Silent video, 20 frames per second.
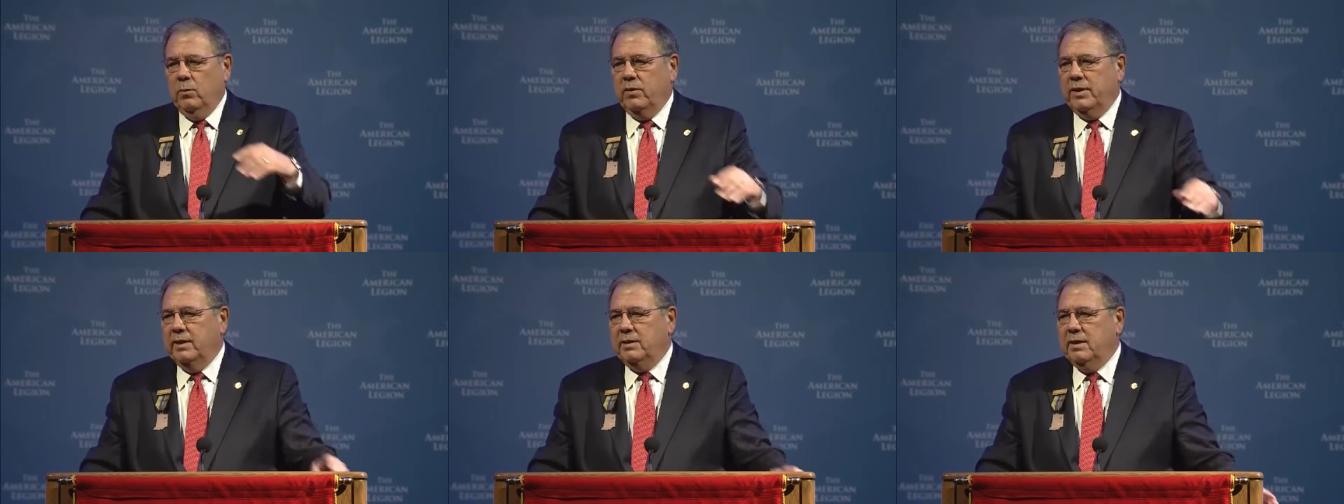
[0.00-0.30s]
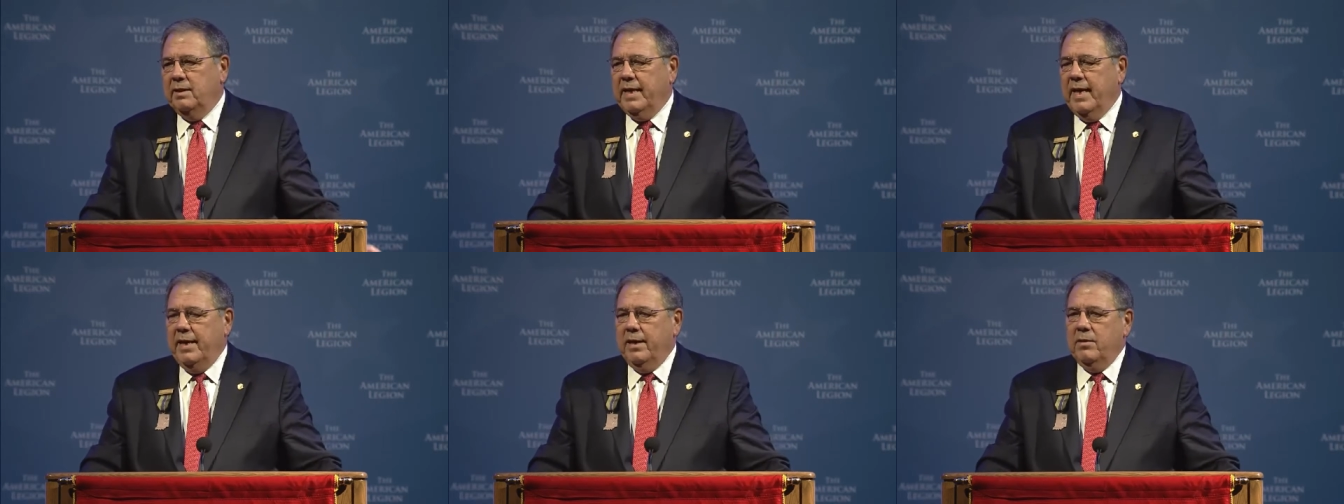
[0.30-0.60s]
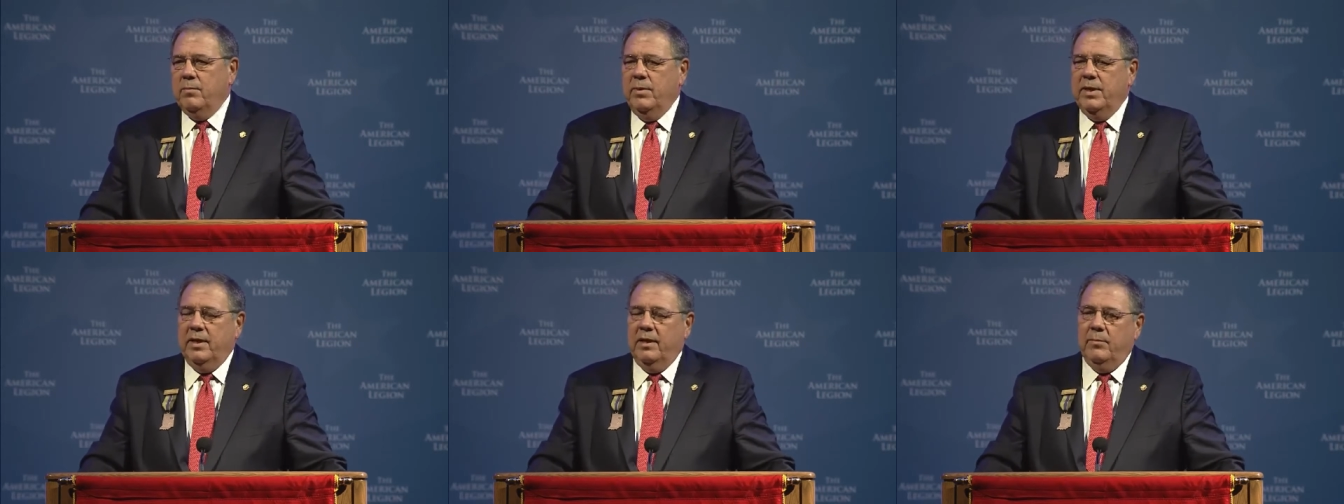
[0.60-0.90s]
We'll get to that
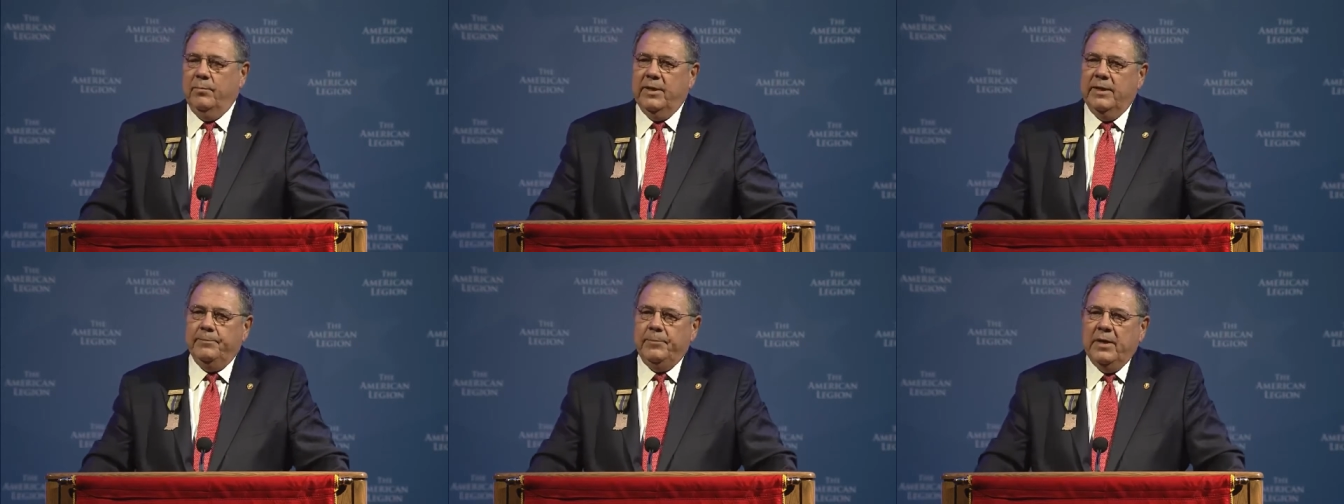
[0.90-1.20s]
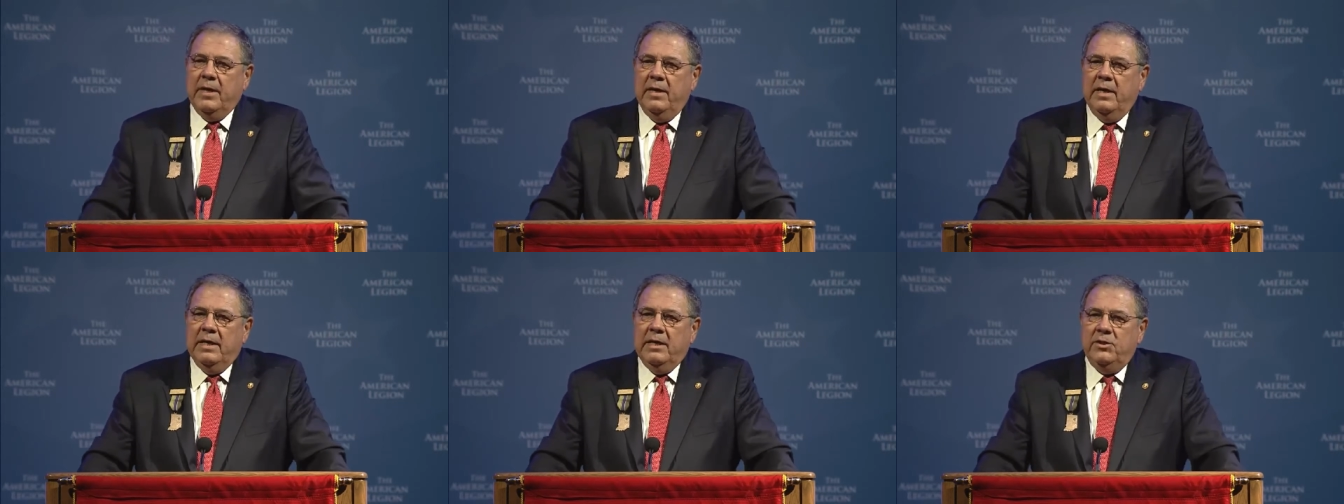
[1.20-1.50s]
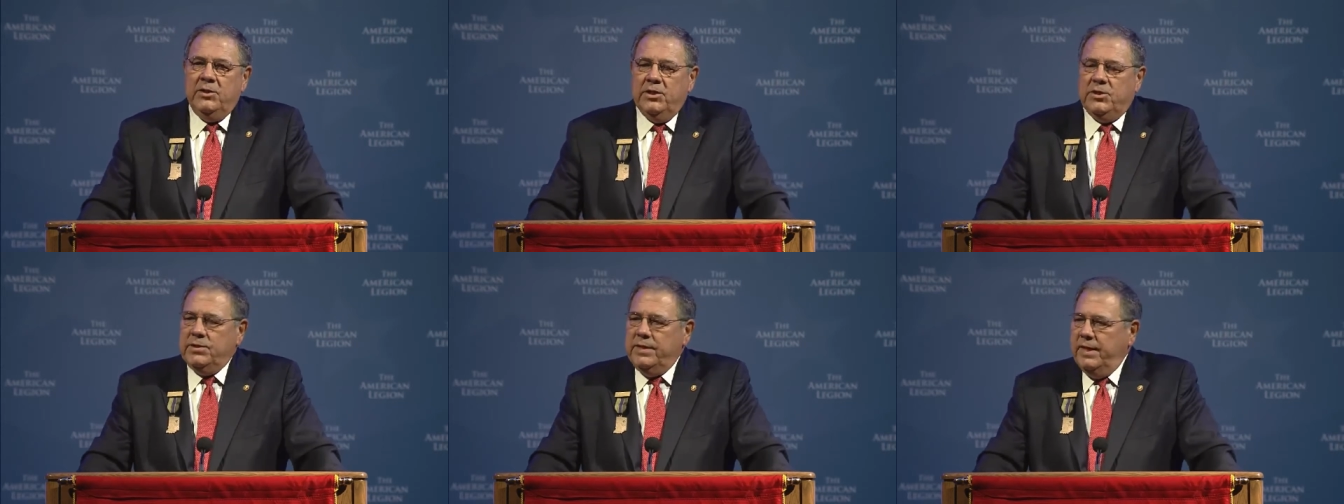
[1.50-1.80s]
in a minute, but
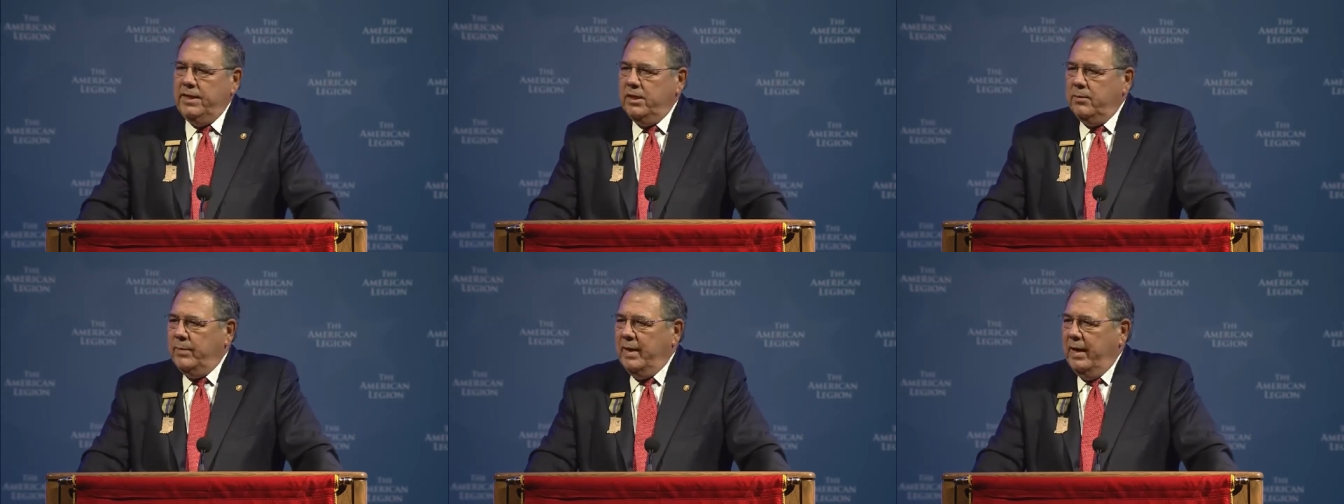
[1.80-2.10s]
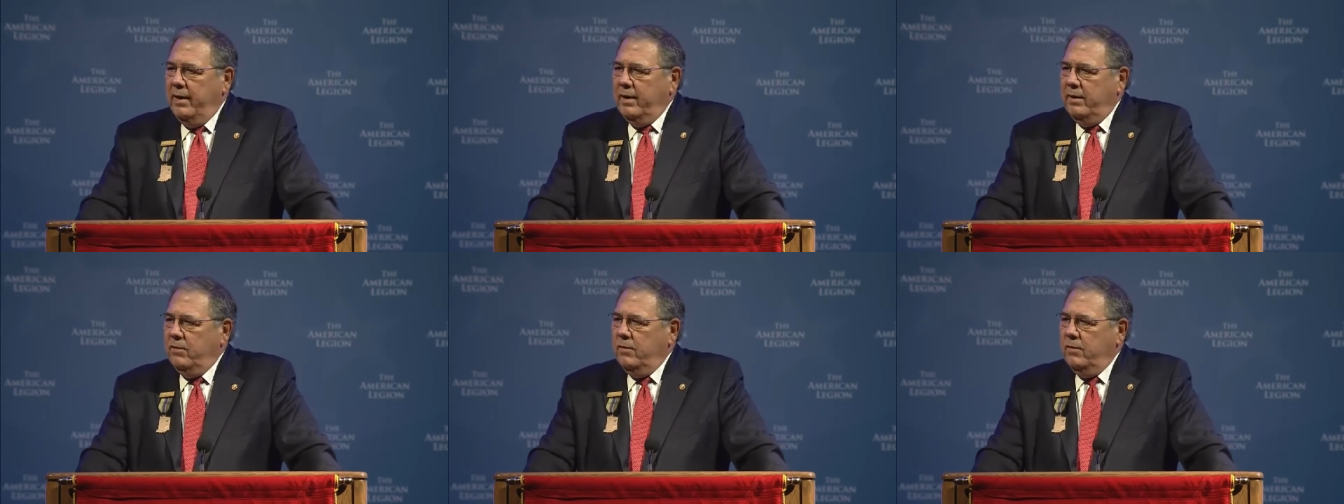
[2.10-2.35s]
just think about it.